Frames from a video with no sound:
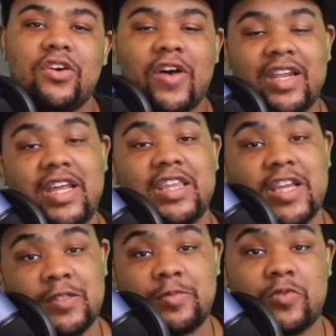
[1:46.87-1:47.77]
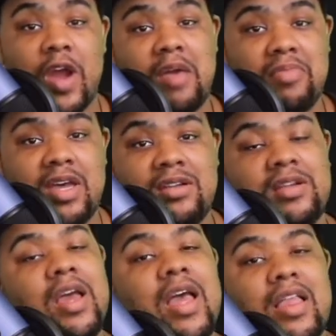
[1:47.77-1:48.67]
ahead and hit that subscribe button.
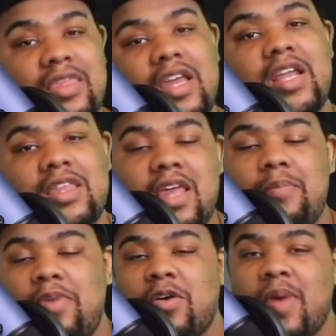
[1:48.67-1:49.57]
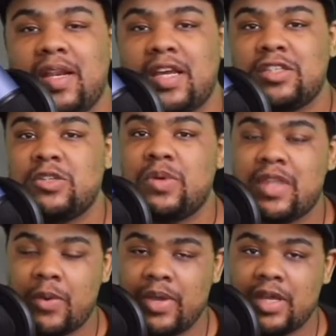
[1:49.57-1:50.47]
Then hit that bell right next to it.
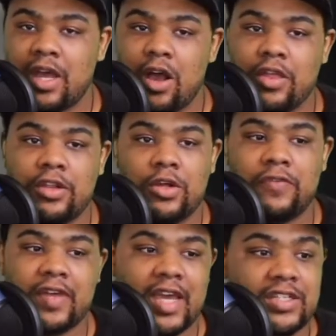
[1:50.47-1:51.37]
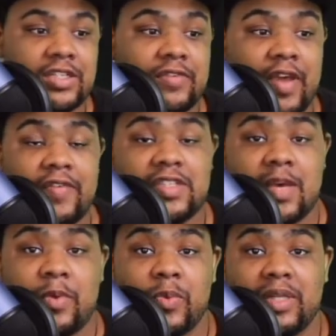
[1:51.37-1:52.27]
That way you get all the notifications of every
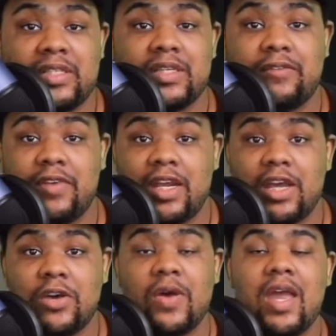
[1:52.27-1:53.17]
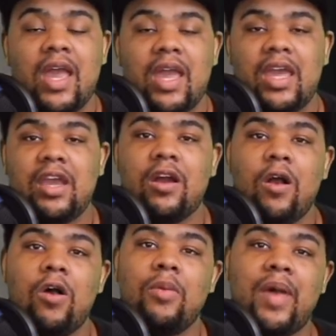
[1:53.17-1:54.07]
time I'm releasing a video here
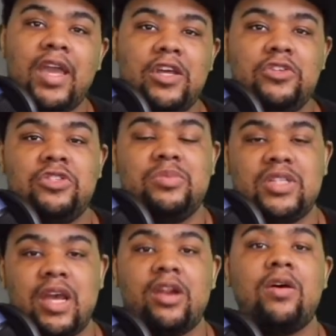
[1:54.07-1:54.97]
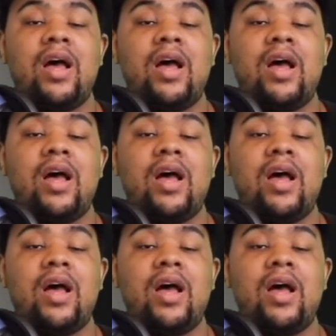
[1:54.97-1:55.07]
on my YouTube channel.